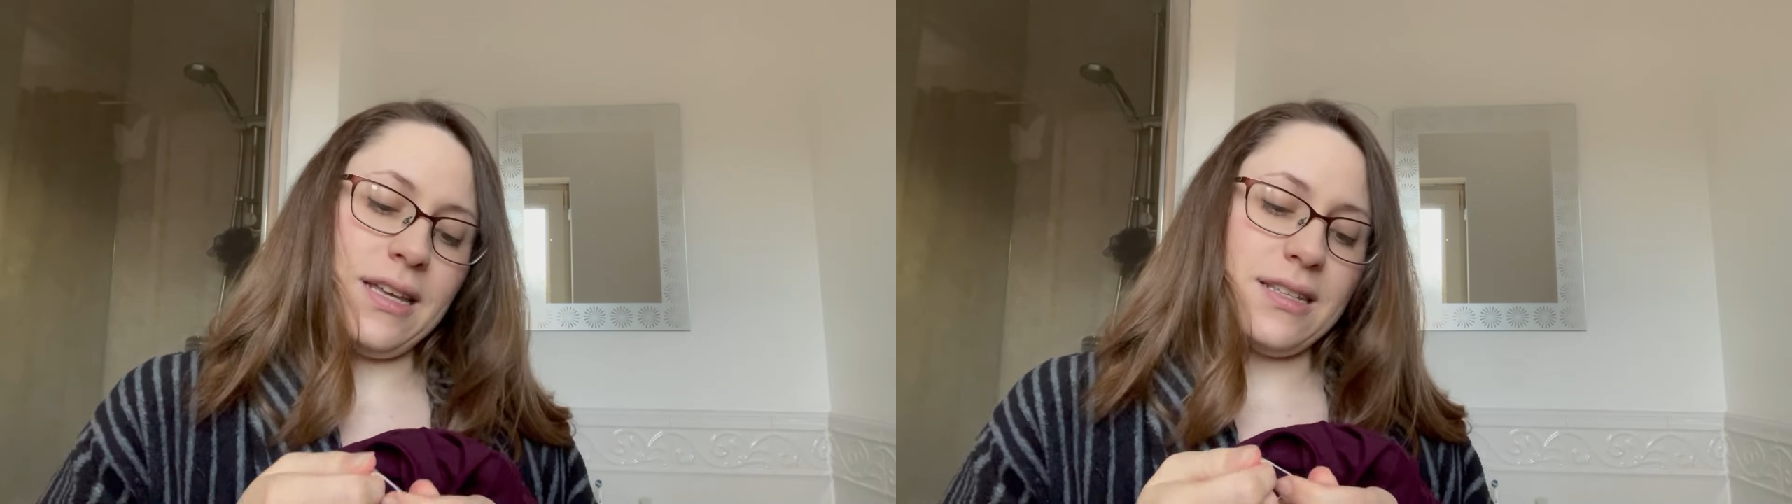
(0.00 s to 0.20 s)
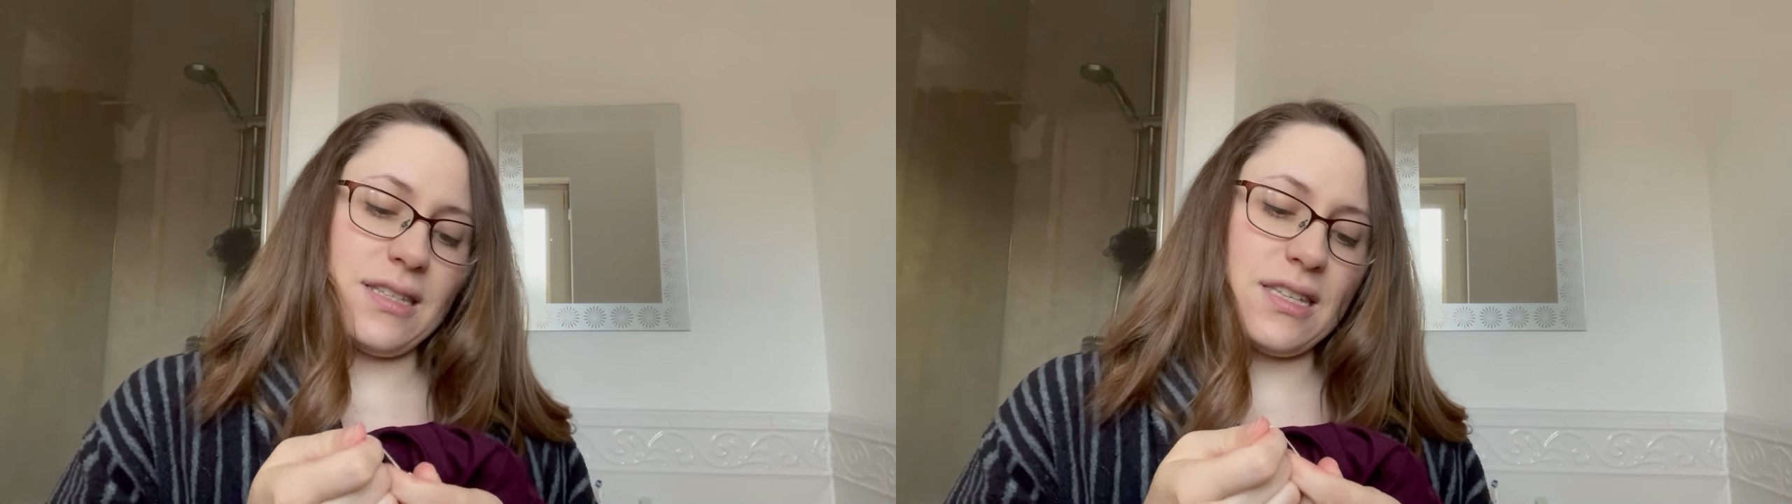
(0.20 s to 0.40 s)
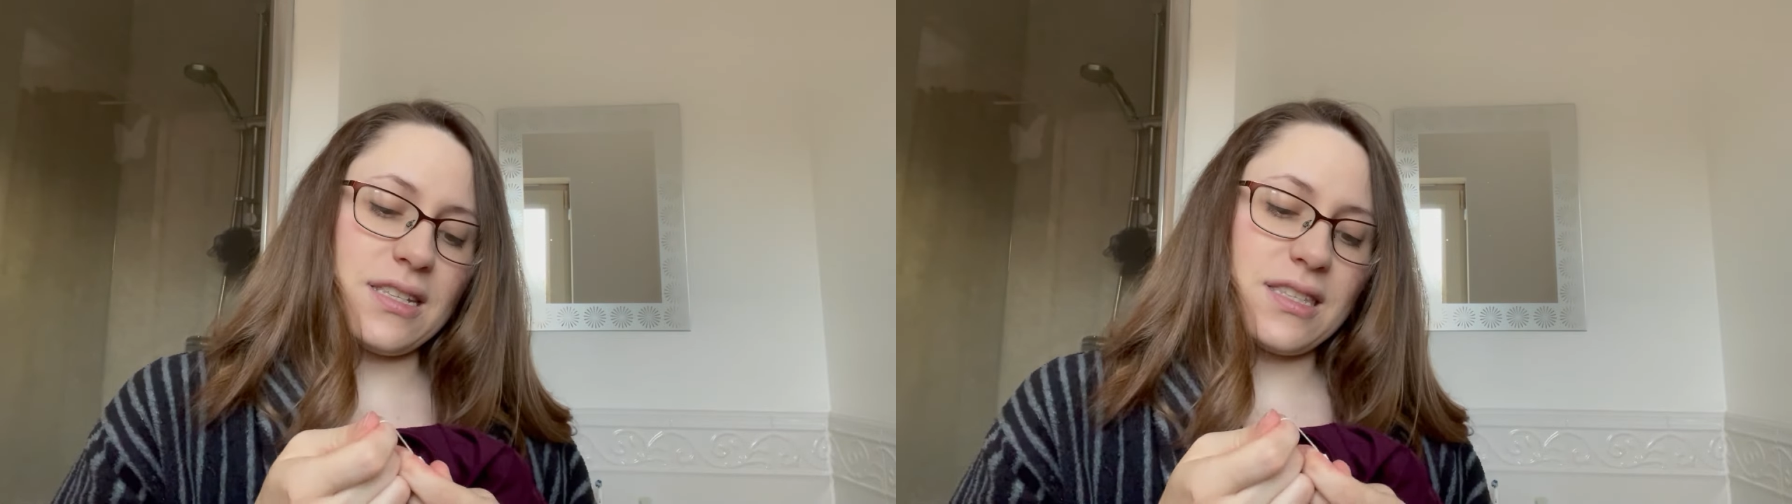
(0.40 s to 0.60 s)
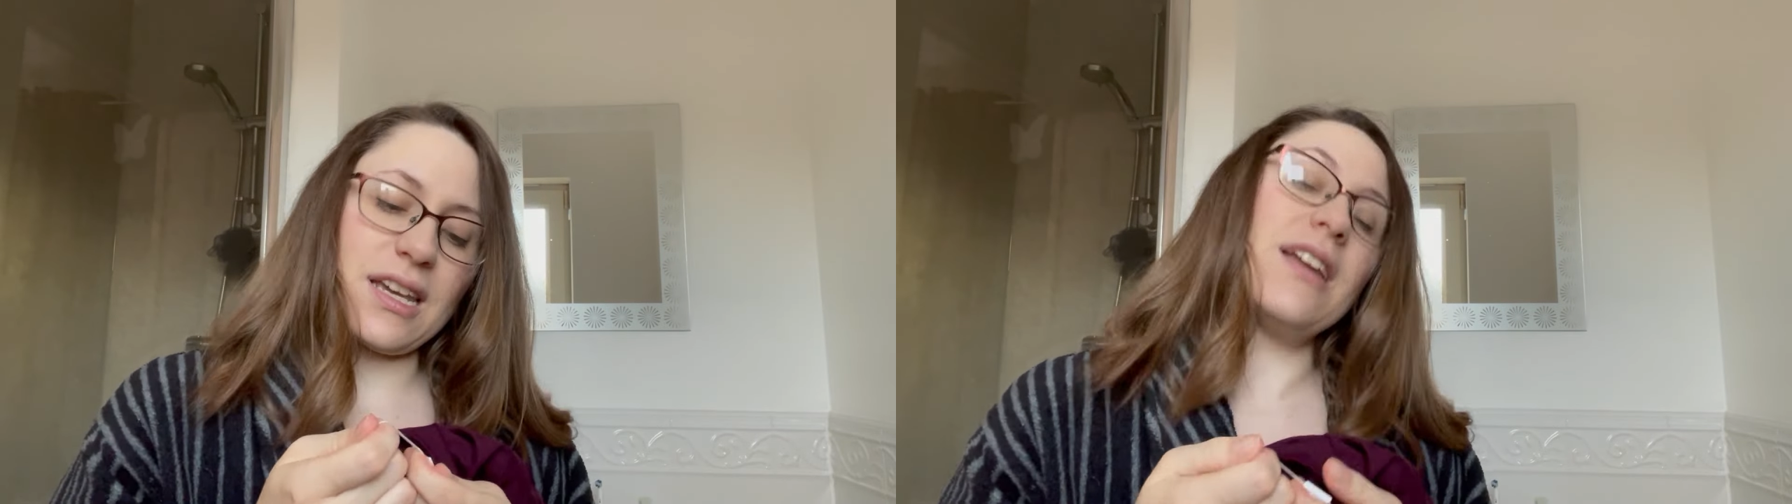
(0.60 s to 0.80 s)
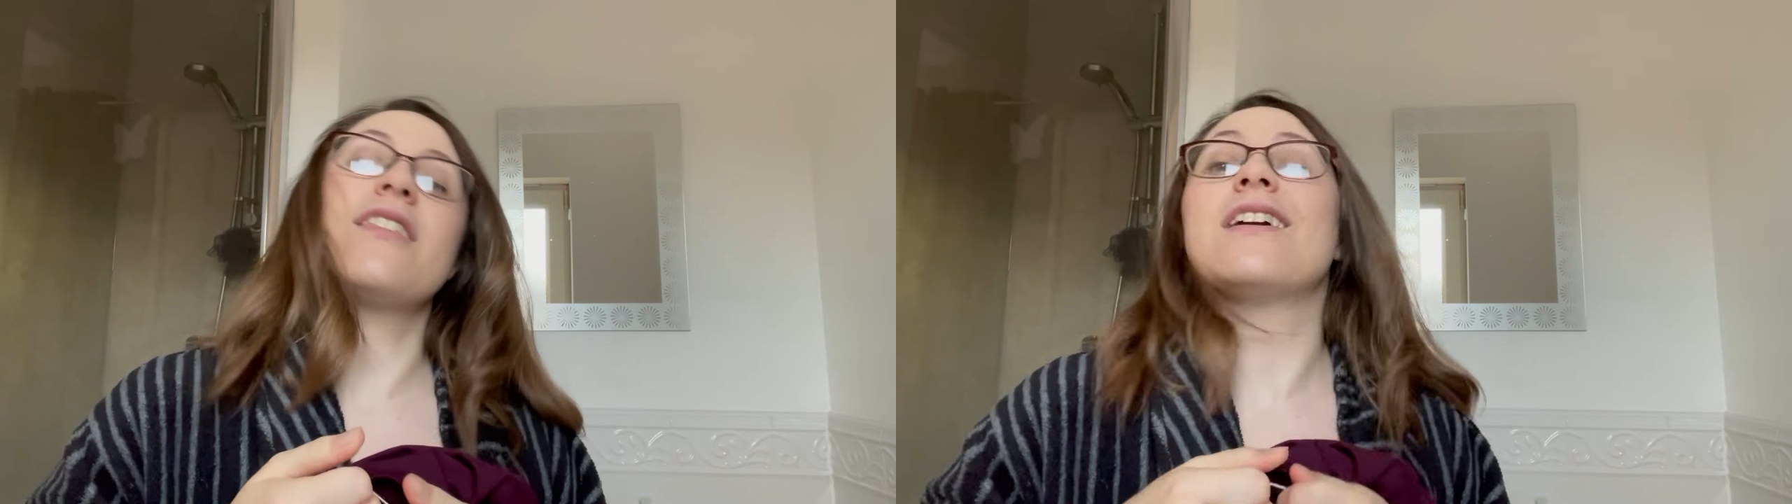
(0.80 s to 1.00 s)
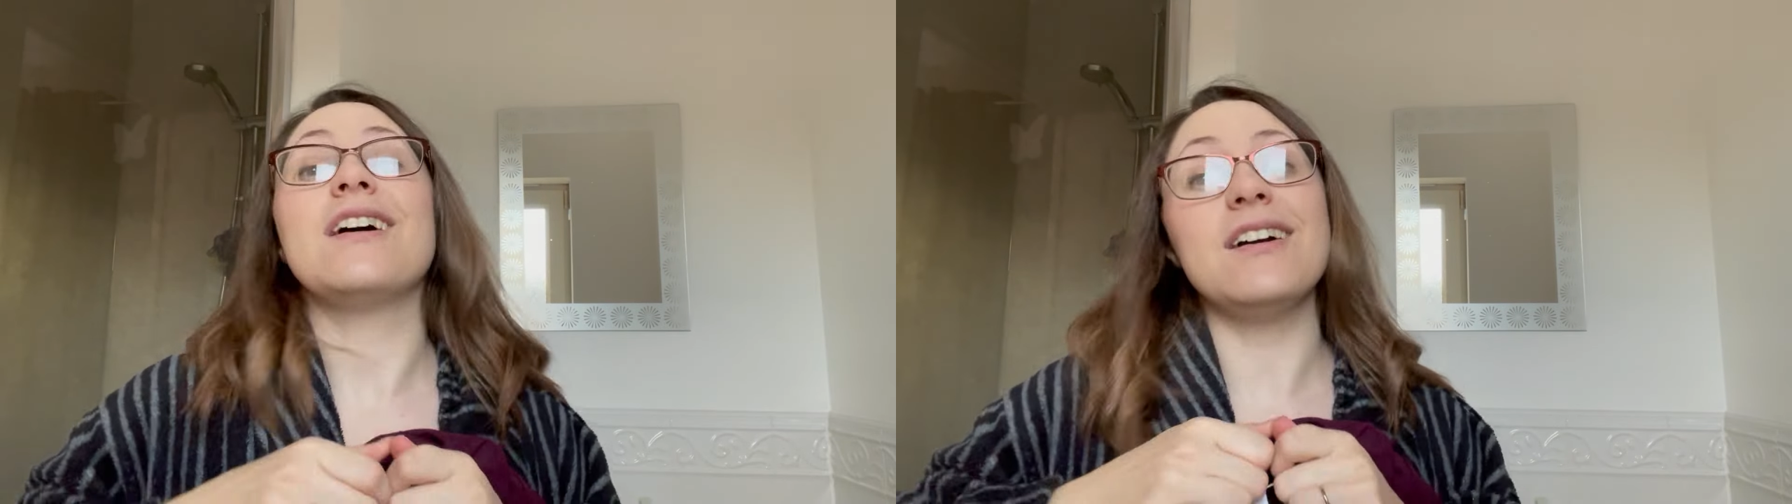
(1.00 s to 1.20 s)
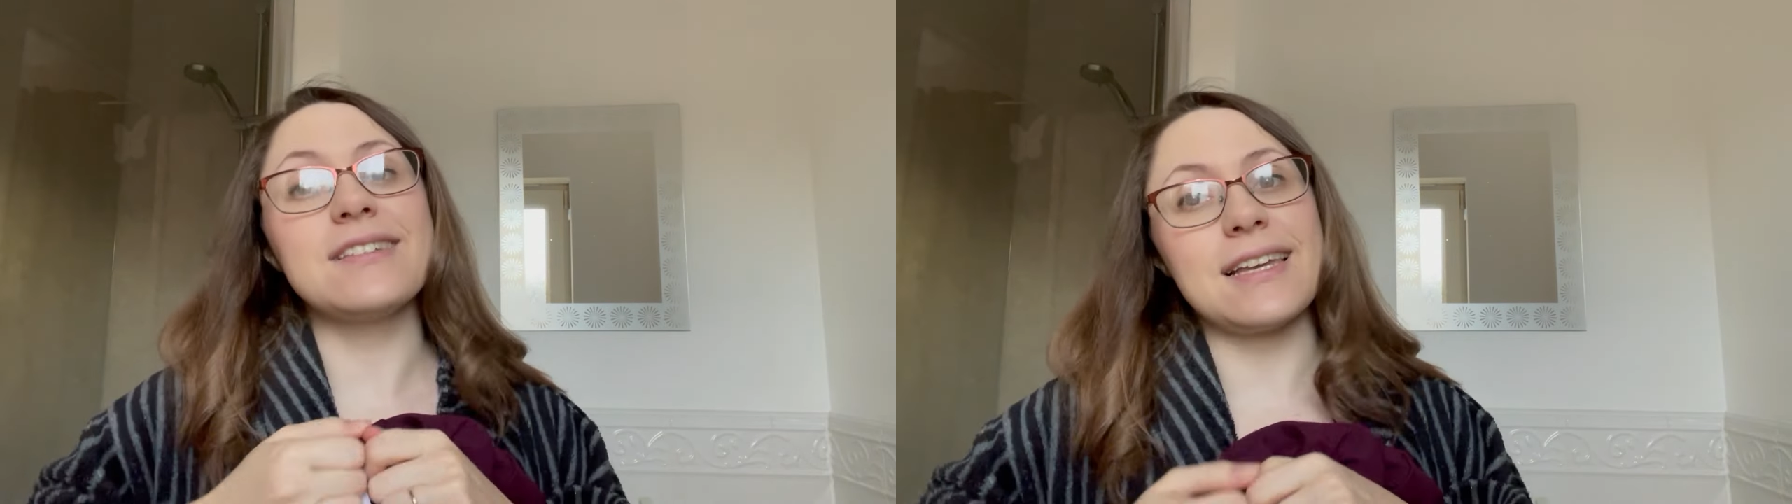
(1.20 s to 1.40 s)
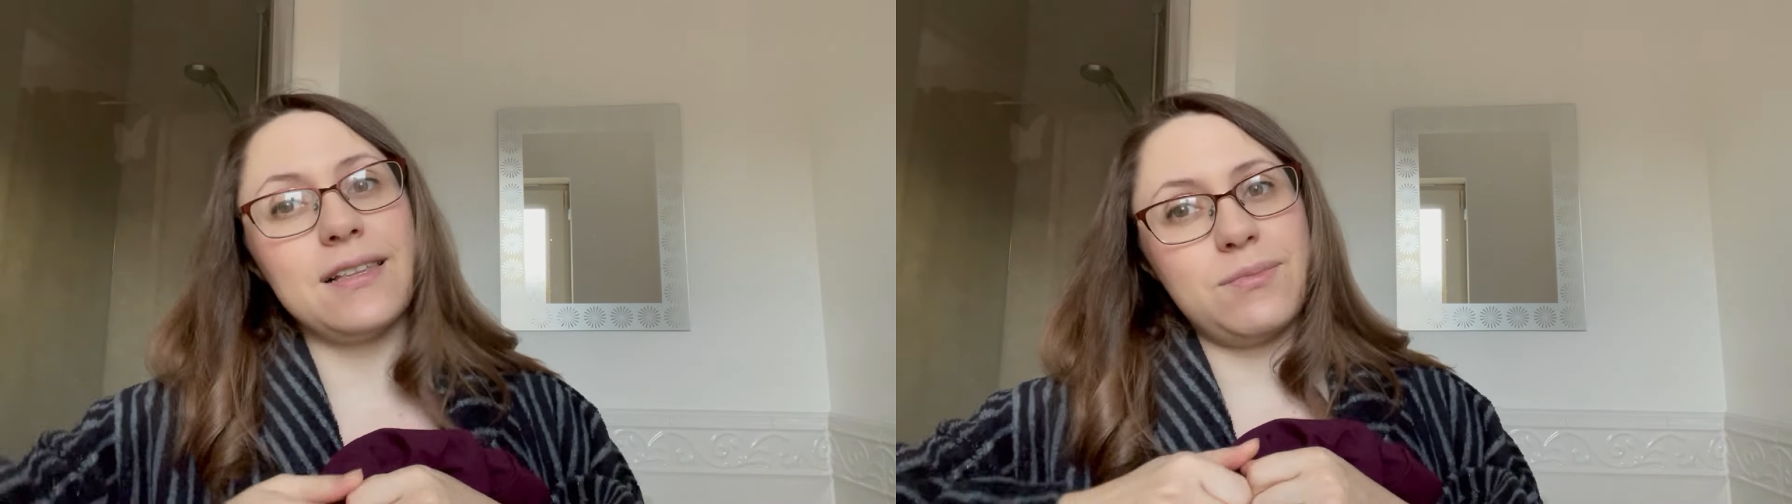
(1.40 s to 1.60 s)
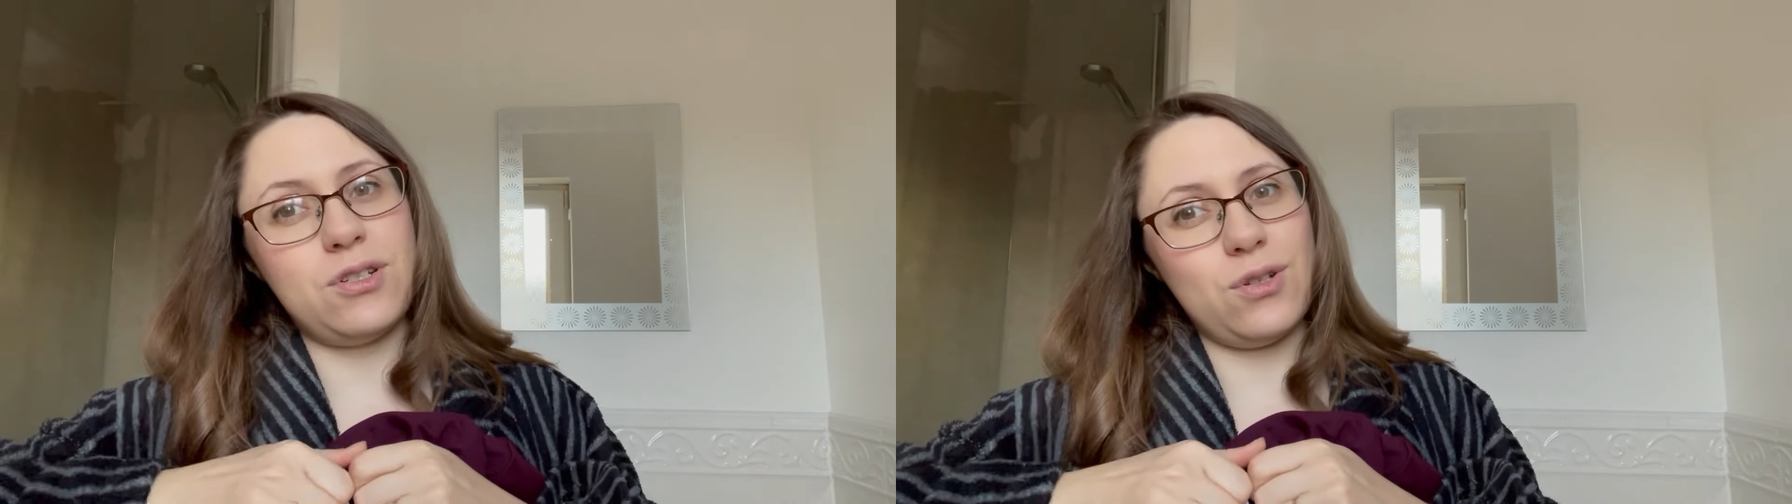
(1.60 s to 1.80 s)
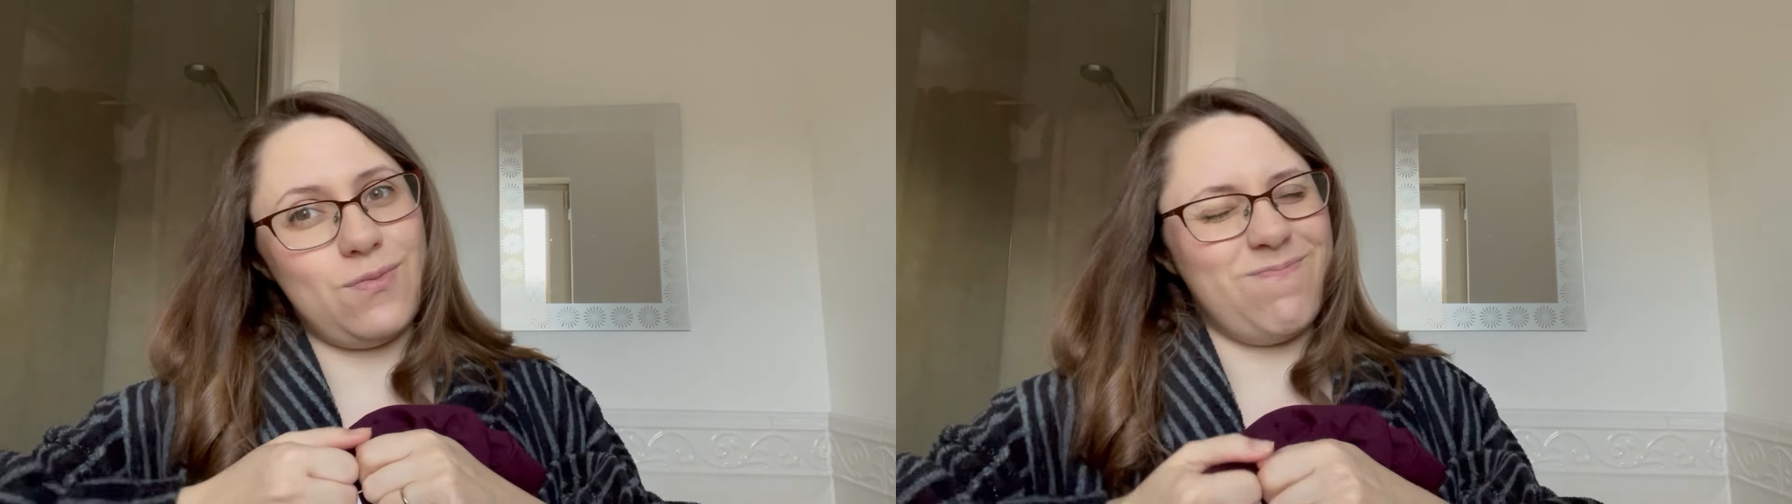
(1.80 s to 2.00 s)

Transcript: See, this is the kind of thing I ask Callum to do.